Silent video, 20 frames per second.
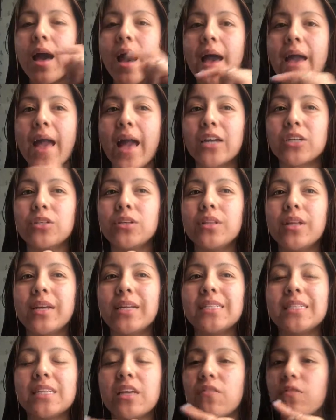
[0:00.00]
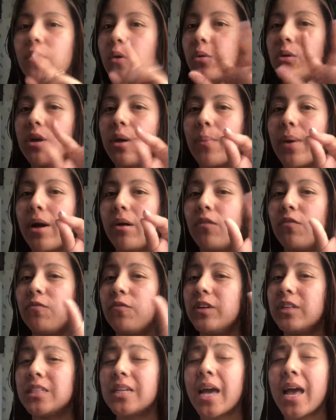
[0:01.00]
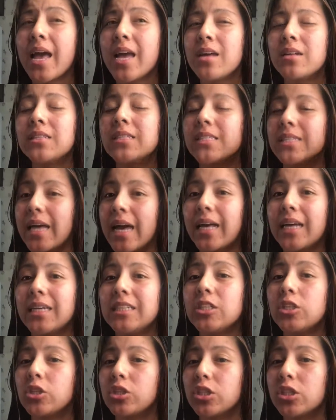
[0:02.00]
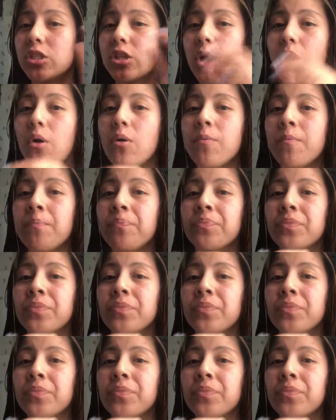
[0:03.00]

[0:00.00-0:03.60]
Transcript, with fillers: I actually let it sit for only about 10 seconds or so